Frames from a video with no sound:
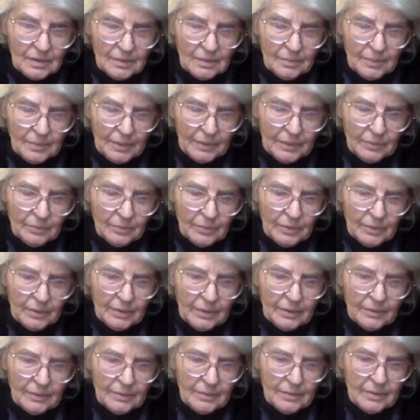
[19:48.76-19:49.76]
Ben
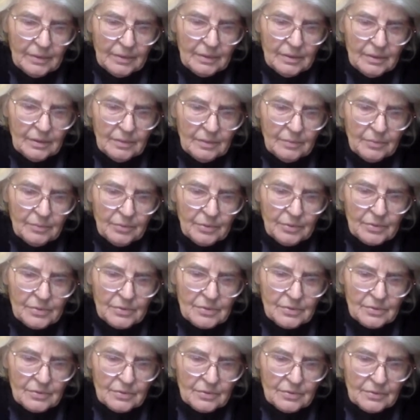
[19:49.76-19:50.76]
were
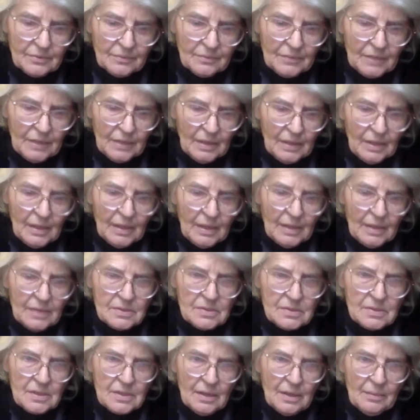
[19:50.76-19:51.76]
imprisoned? And
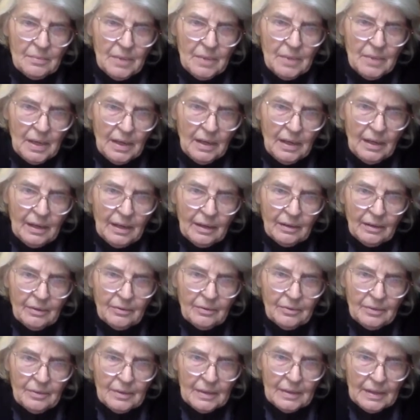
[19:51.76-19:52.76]

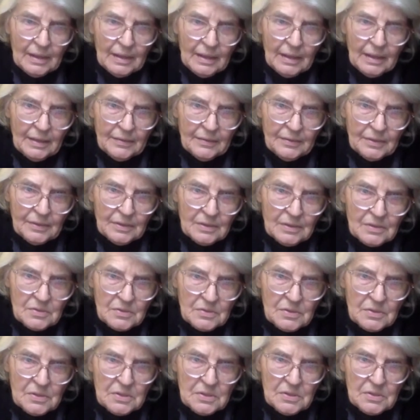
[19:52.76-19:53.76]
somehow I think
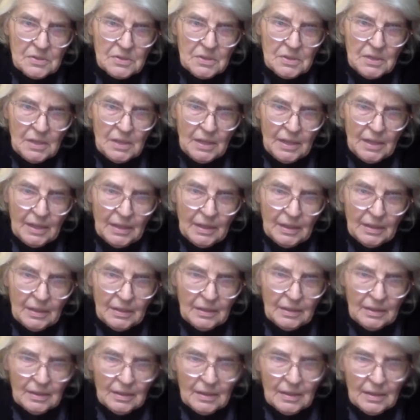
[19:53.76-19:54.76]

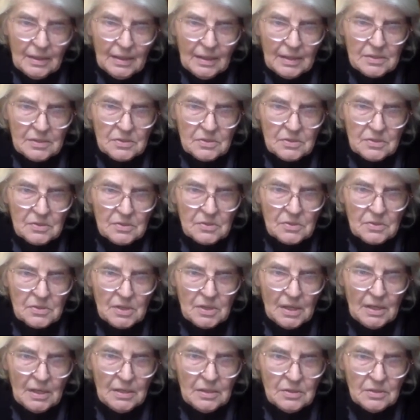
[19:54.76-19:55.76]
CCA has to
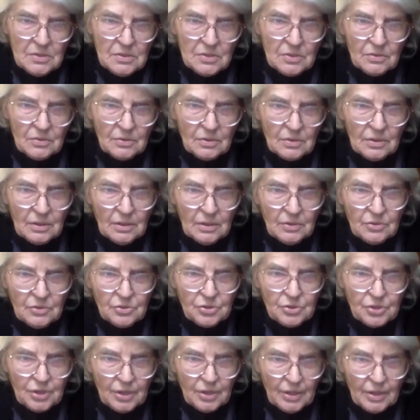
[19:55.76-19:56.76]
say to the
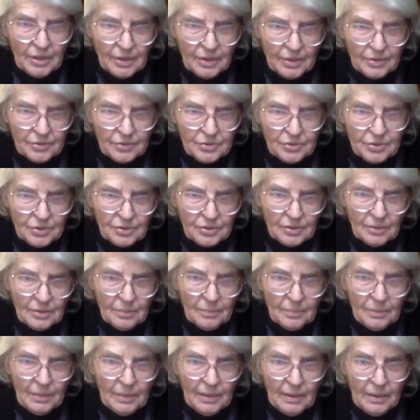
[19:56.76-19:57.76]
church and the
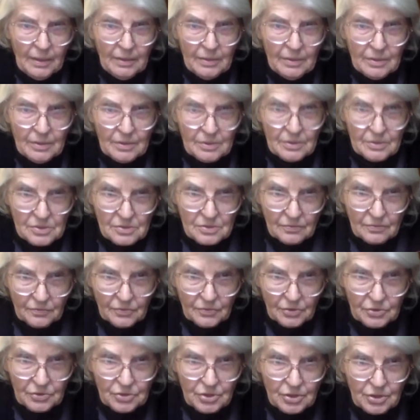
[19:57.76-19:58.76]
powers of
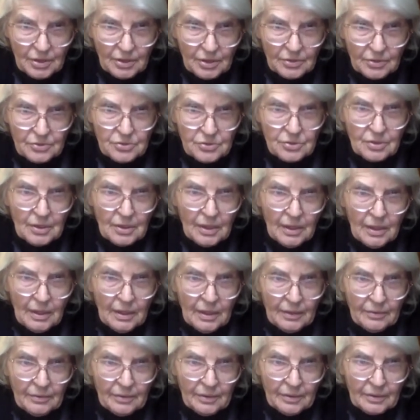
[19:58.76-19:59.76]
the church, the
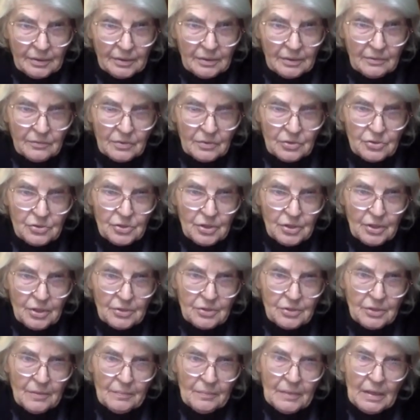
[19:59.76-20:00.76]
hierarchy of the church,
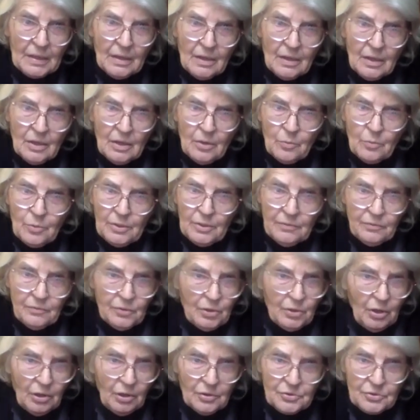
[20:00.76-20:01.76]
we've
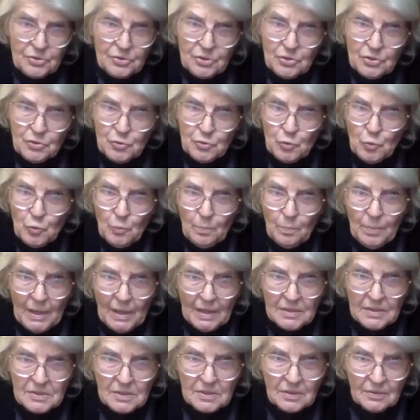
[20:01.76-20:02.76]
got to do
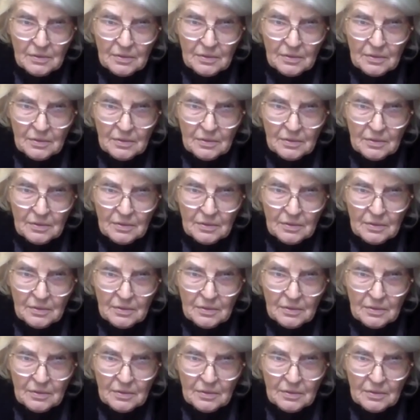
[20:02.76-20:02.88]
better